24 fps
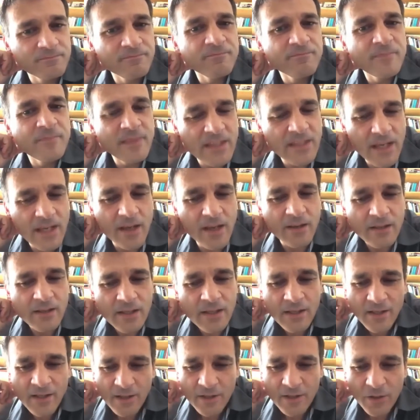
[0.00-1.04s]
Yeah,
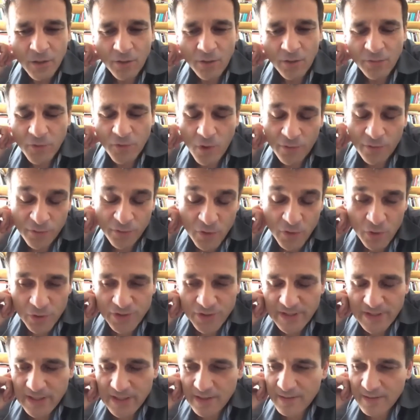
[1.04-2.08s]
no, of course.
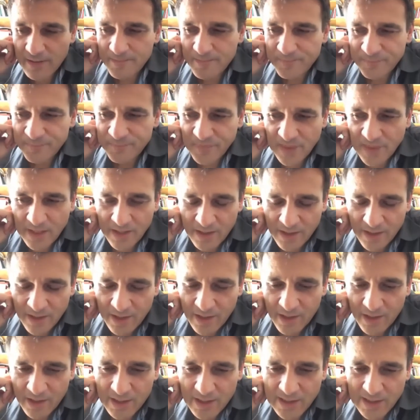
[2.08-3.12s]

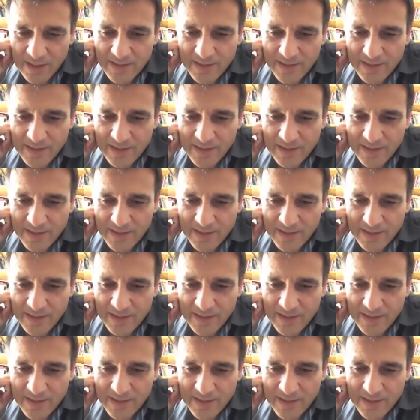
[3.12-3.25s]
It's a